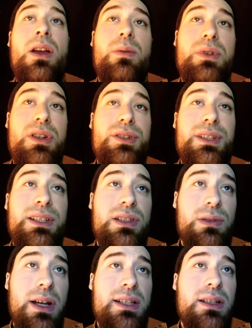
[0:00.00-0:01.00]
Reducing
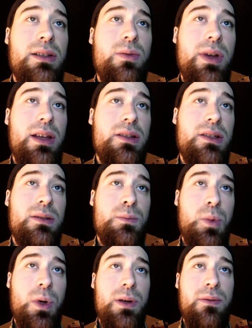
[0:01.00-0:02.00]
stress on the whales is
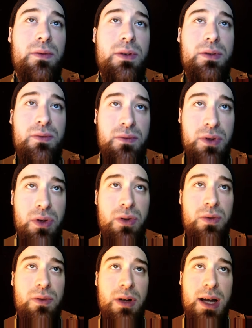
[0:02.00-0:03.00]
important for
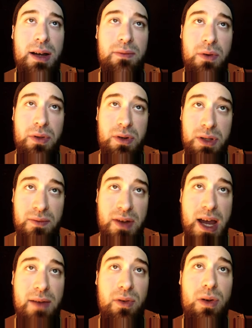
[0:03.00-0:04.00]
to uh, for their
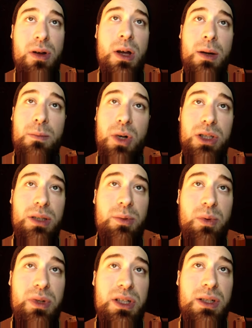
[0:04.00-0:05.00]
survival,
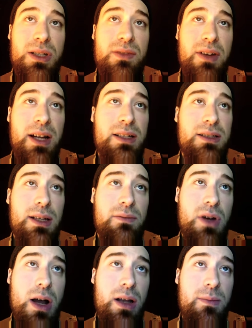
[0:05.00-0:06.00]
multiple research findings
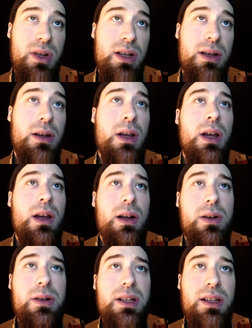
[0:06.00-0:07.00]
have documented.
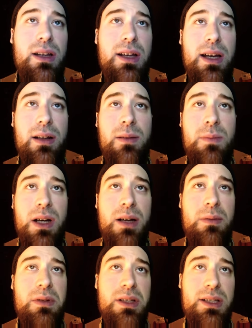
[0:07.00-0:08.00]
According to data
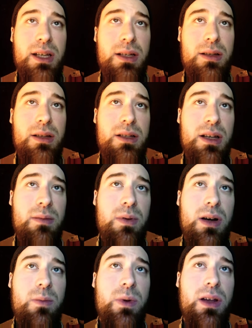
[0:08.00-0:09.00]
compiled with the Center, the
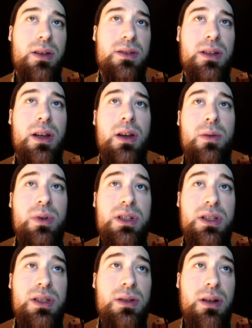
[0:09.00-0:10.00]
J-pod whales,
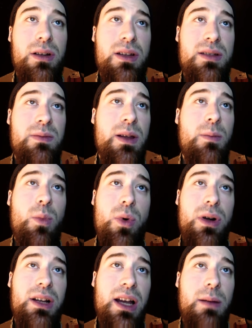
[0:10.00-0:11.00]
which historically spend
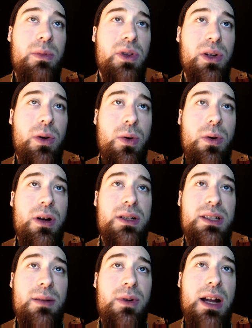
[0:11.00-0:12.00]
more time in their core
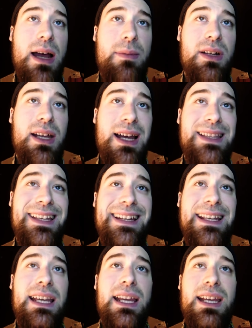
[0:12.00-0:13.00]
summer habitat
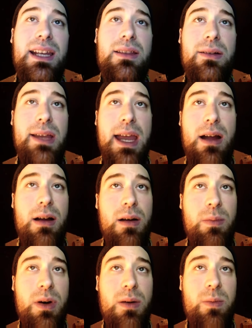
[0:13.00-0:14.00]
than either K or
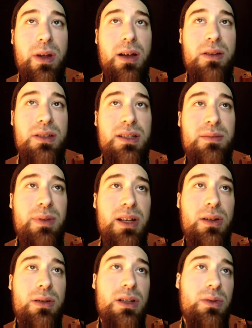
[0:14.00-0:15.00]
L-pod whales,
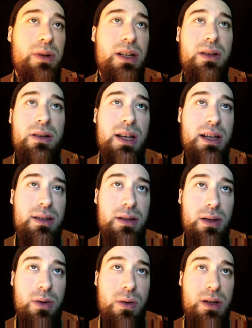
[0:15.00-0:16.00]
spent only 22 days
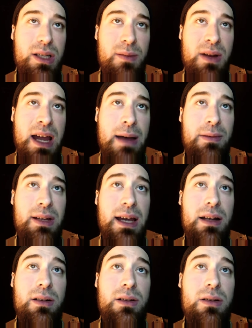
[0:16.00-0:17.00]
in their core summer
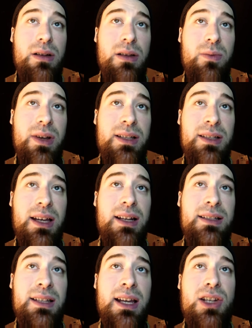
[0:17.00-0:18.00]
habitat, including the west
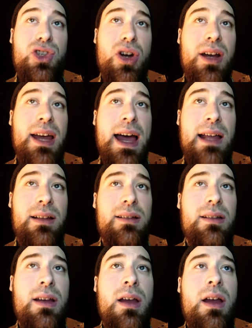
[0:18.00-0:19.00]
side of San Juan
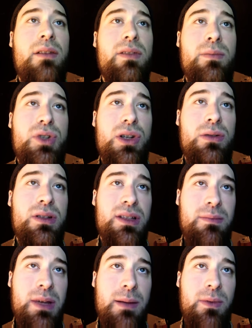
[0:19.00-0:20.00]
Island, from June to
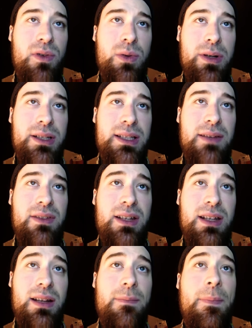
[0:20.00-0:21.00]
September of
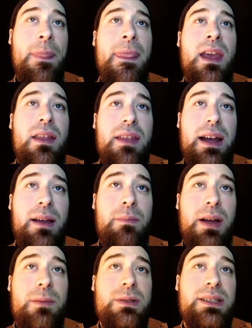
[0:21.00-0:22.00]
2017. That
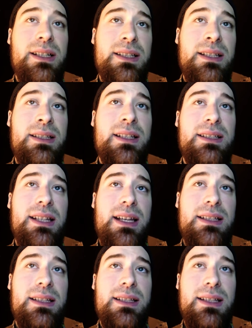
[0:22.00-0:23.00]
compared with 66
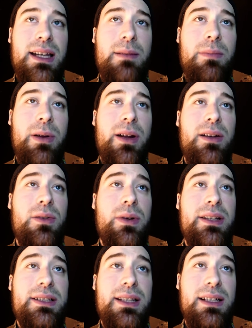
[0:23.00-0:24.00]
days in the same period in
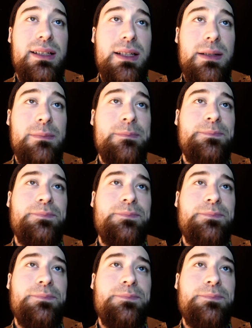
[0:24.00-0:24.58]
2016.